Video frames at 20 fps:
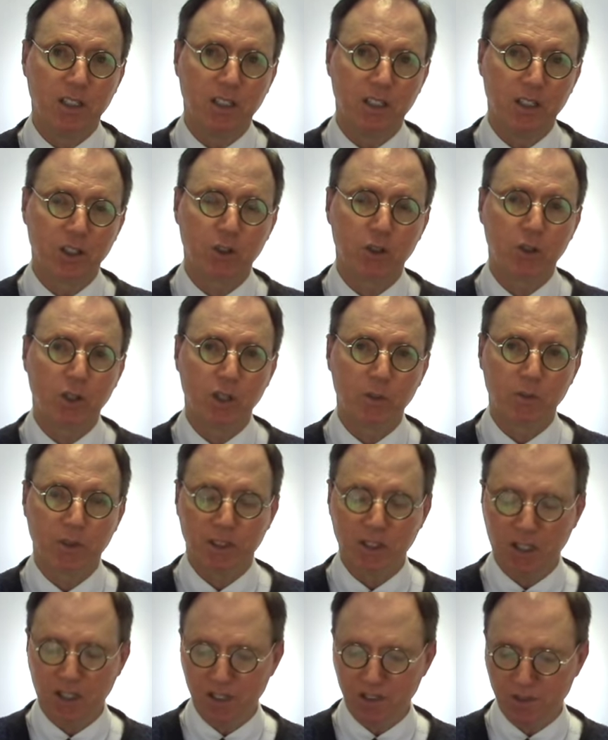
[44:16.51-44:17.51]
in accord
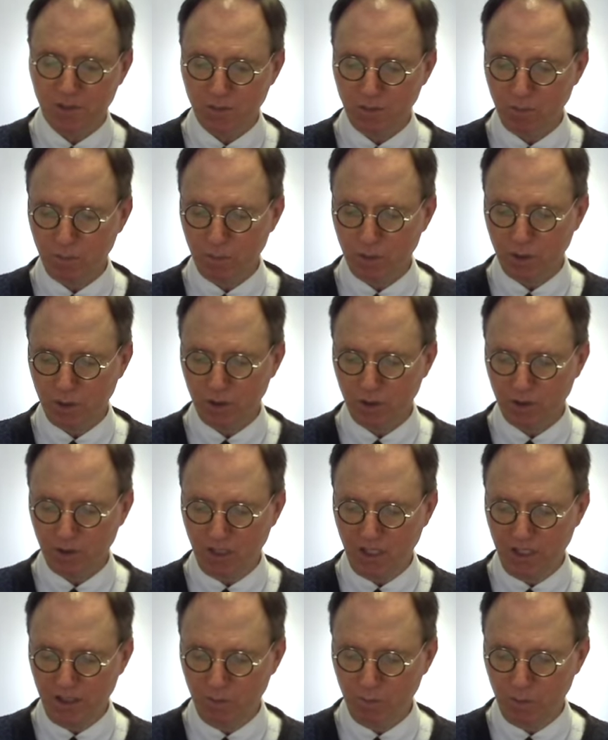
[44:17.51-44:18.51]
with God's word
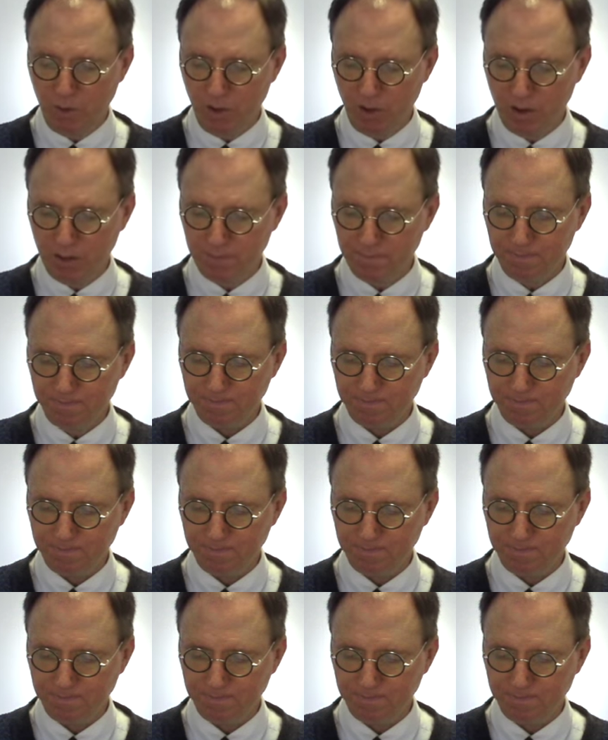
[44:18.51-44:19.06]
and will.